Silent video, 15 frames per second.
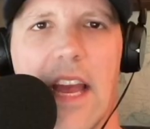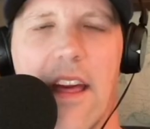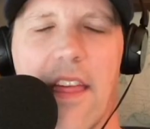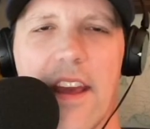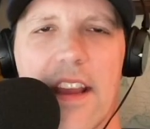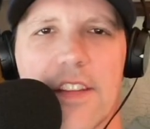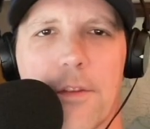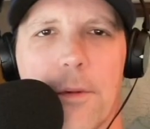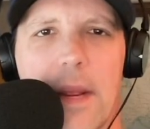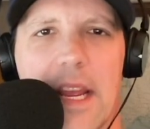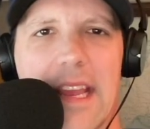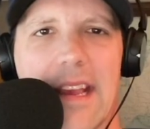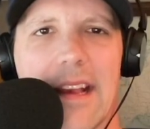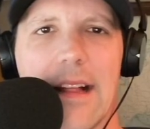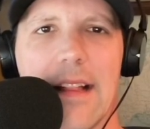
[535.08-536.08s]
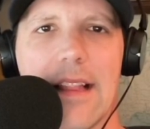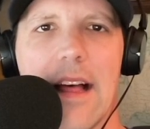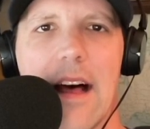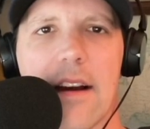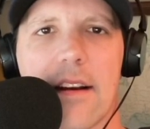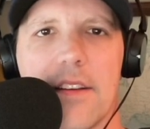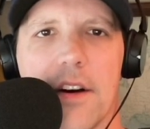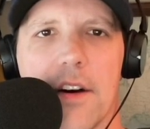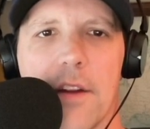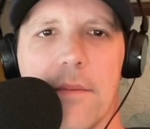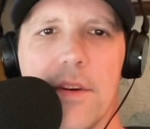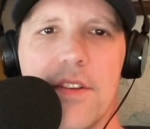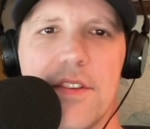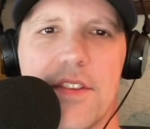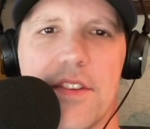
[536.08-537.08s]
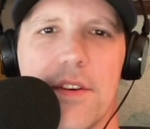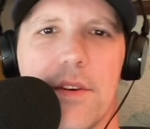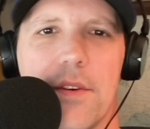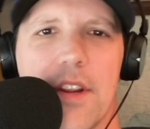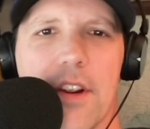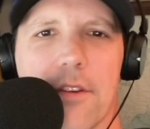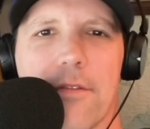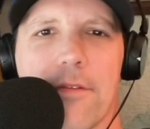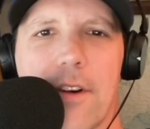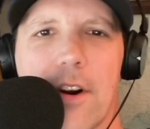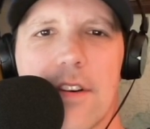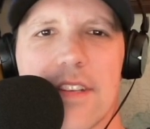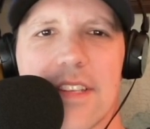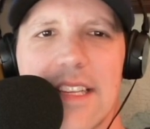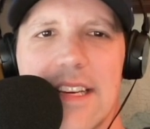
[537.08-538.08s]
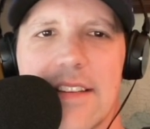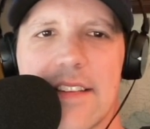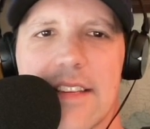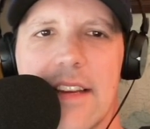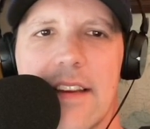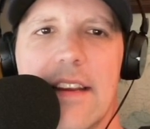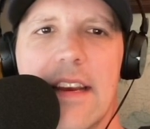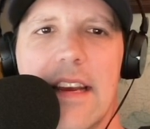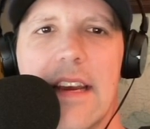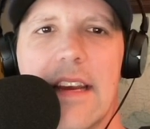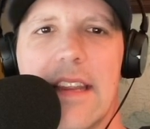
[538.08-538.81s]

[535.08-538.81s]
Thanks for making Locked On Mizzou your first listen.